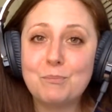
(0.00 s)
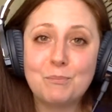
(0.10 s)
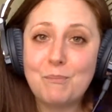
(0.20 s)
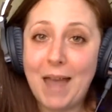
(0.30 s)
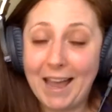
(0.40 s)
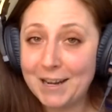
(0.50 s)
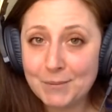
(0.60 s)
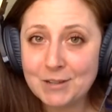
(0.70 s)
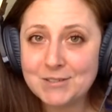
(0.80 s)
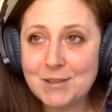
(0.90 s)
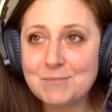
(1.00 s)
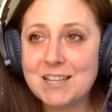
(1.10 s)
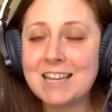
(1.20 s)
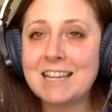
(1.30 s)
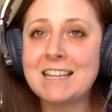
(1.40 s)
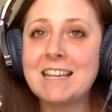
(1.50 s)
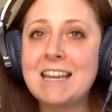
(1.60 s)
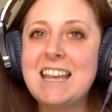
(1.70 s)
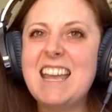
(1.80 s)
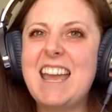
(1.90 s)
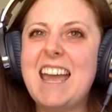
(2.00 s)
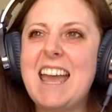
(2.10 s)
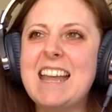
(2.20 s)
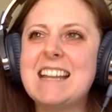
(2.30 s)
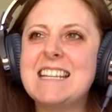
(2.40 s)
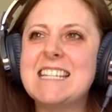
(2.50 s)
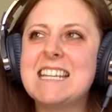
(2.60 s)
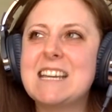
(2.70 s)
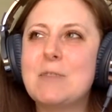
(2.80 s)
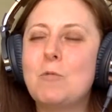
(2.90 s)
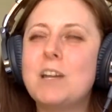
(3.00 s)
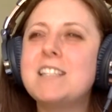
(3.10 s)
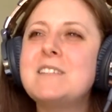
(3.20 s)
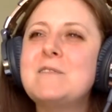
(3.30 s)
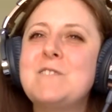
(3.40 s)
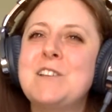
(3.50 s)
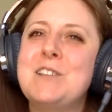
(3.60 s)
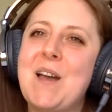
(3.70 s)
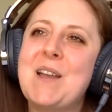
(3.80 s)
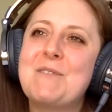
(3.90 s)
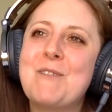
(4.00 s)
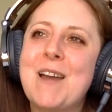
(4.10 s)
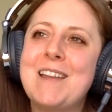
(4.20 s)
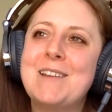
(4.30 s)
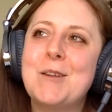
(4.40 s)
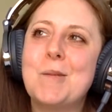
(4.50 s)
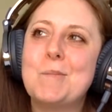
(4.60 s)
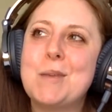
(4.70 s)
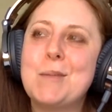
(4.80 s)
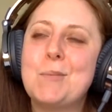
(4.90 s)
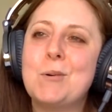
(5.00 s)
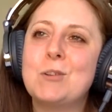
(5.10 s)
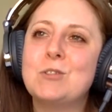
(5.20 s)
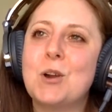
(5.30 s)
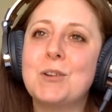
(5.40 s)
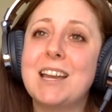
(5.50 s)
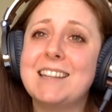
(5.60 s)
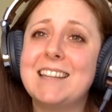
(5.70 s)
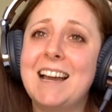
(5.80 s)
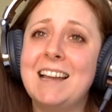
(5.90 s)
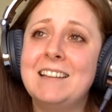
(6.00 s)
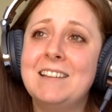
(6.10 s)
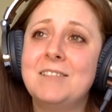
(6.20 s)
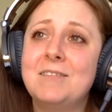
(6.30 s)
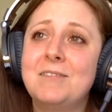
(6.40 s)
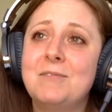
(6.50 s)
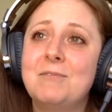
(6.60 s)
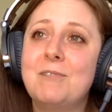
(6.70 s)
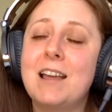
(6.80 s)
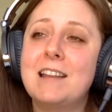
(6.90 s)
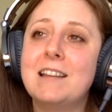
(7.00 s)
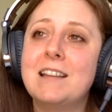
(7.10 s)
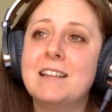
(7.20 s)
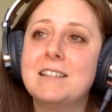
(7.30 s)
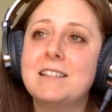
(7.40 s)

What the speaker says: mad about something? And what does it feel like when people don't get that? When